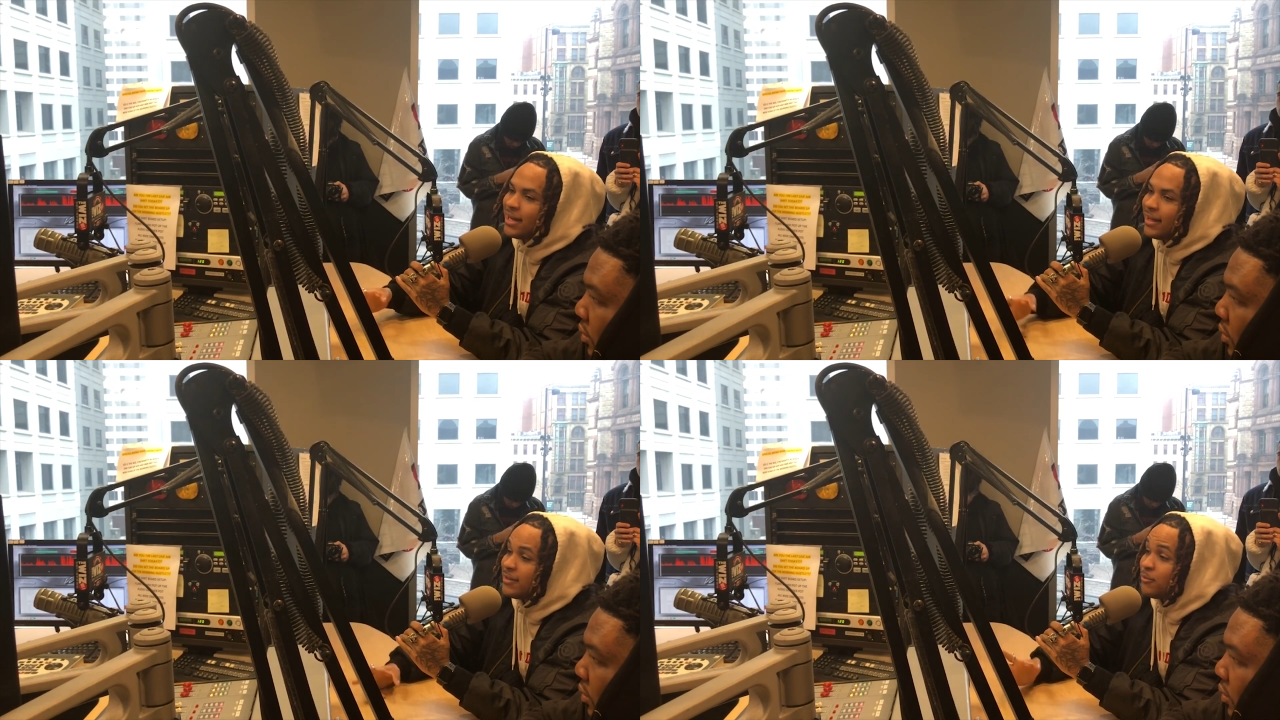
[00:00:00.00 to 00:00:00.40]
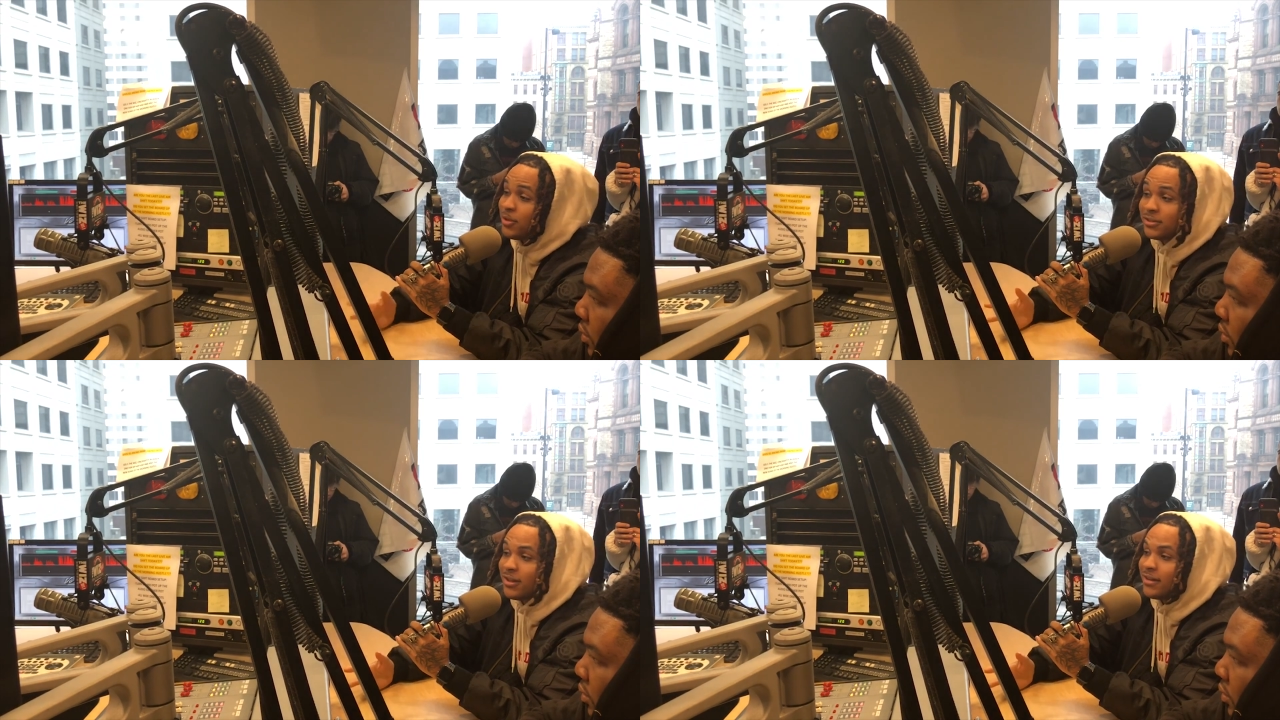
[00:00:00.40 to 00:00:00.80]
and I guess
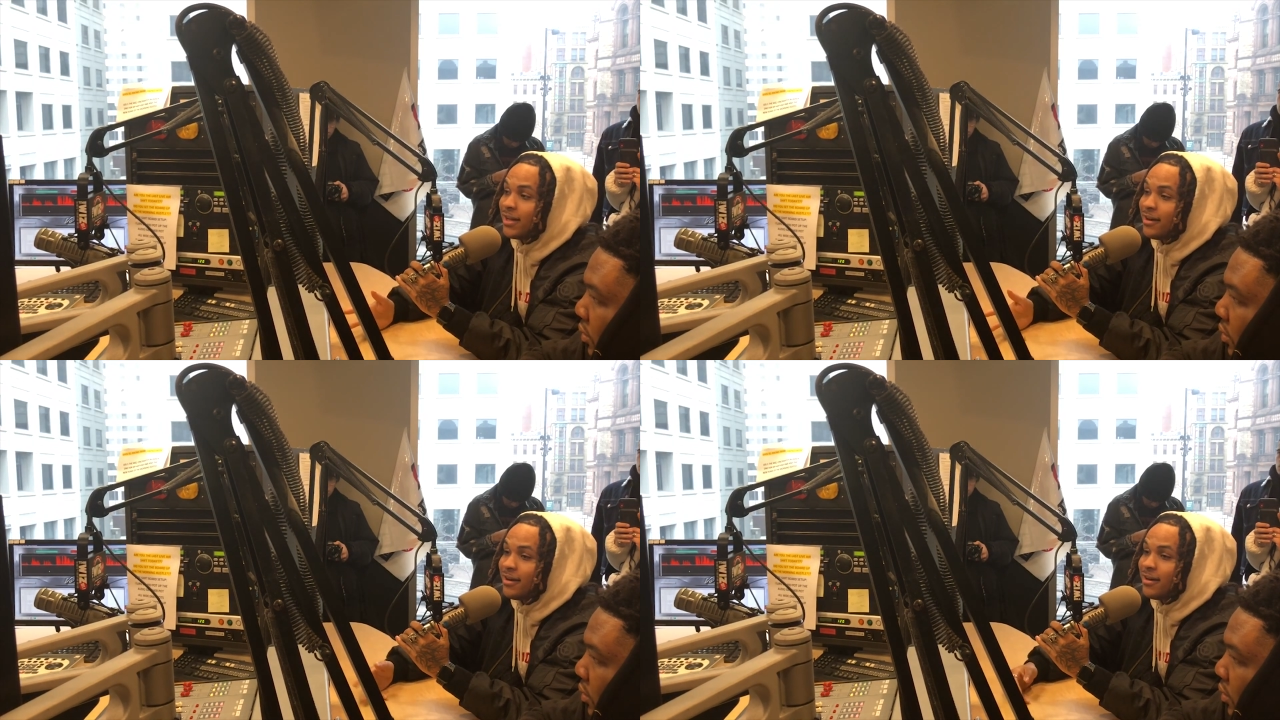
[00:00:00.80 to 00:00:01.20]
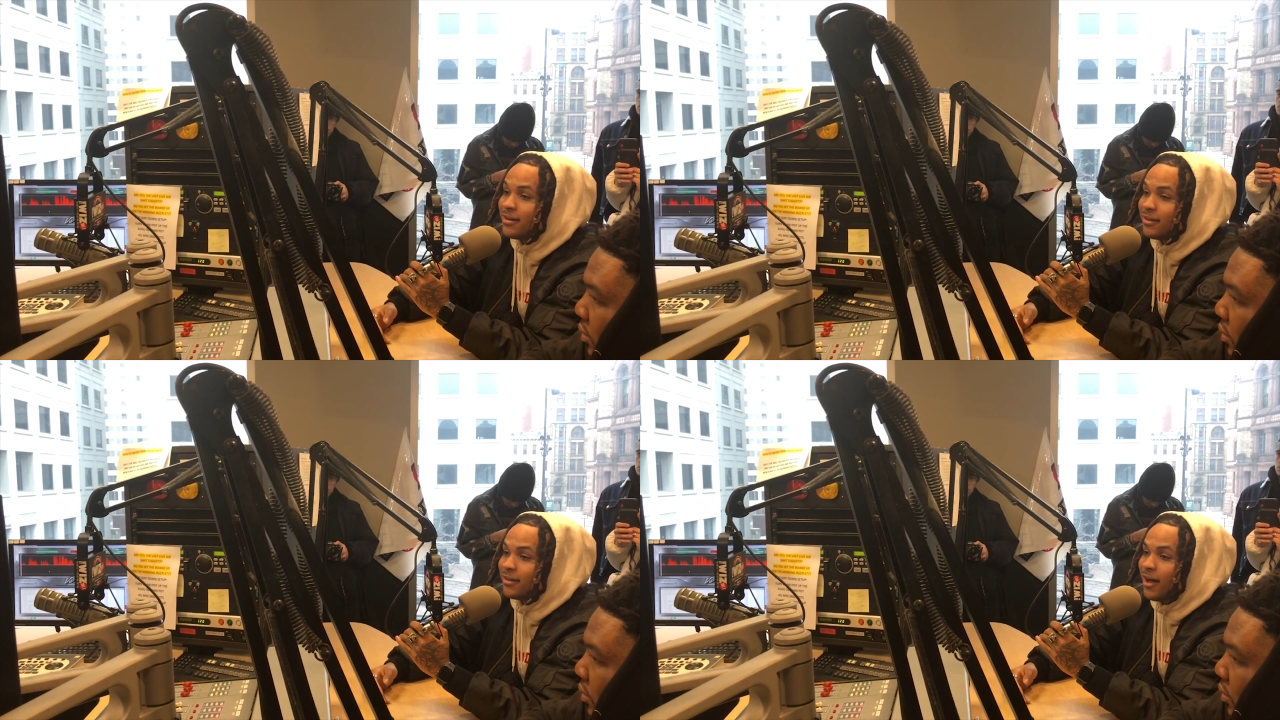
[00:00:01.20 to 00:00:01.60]
one song they
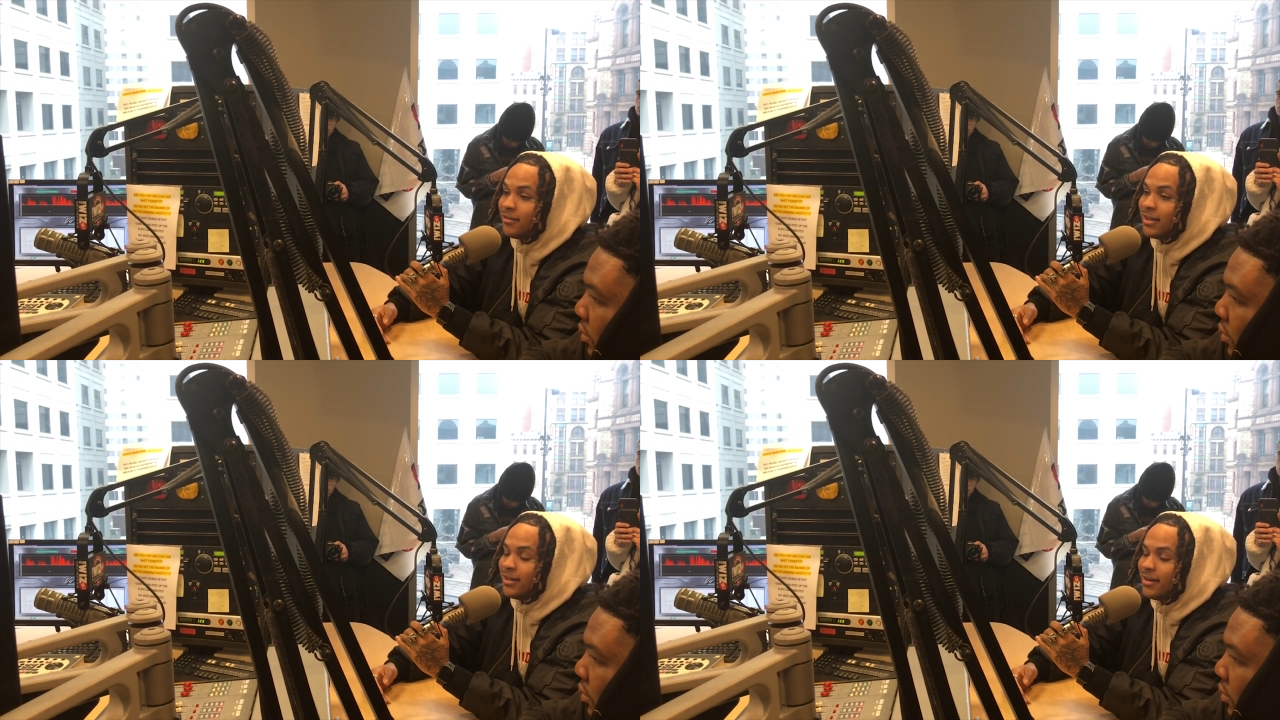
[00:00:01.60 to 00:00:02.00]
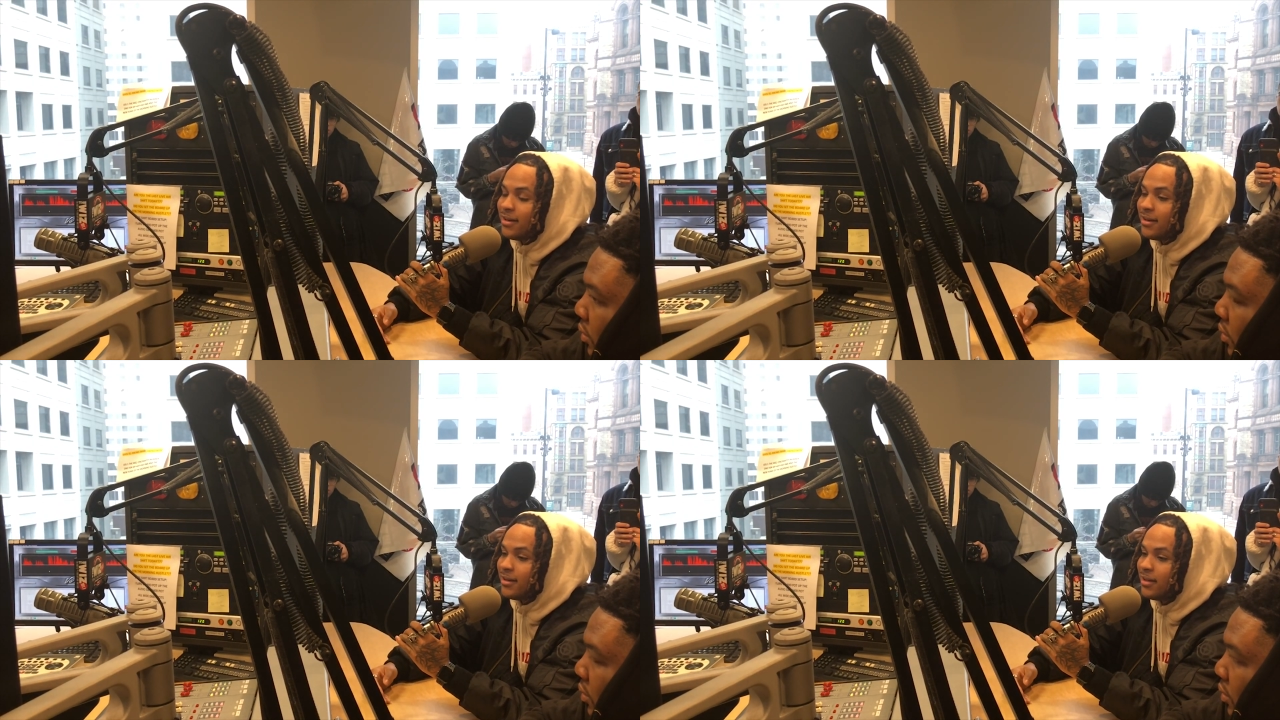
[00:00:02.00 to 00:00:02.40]
heard caught their
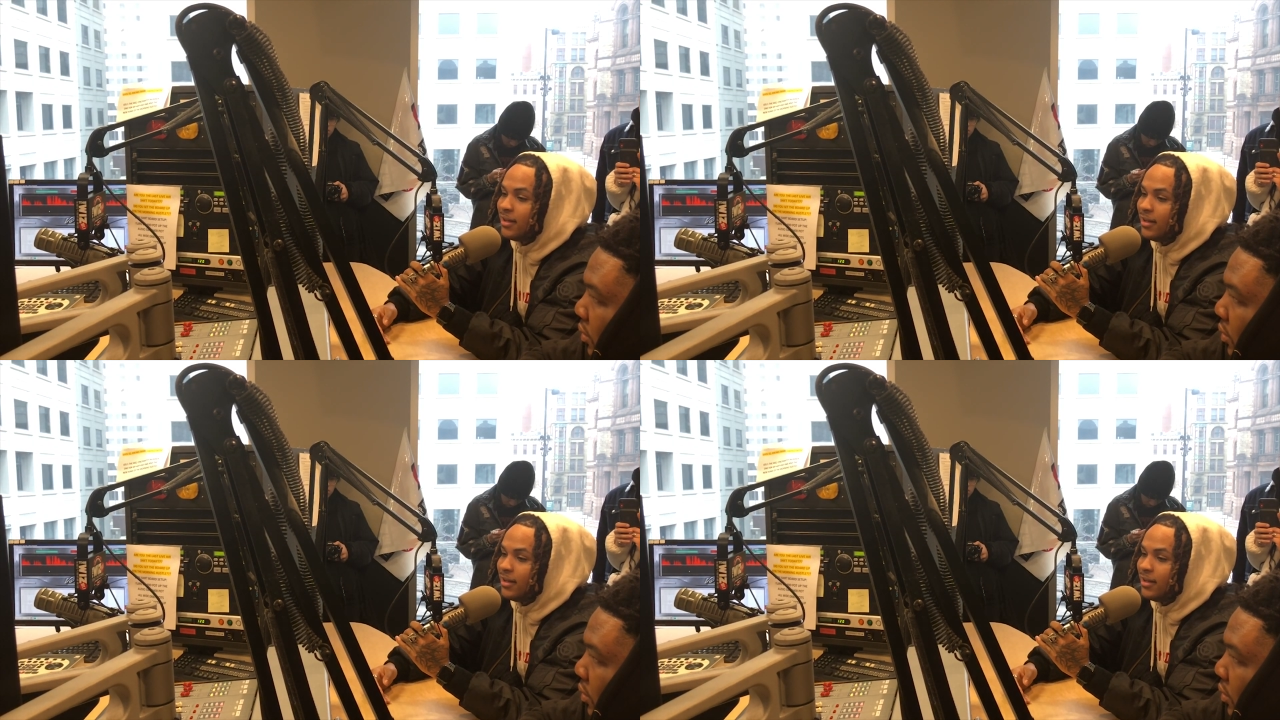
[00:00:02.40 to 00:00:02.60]
ear,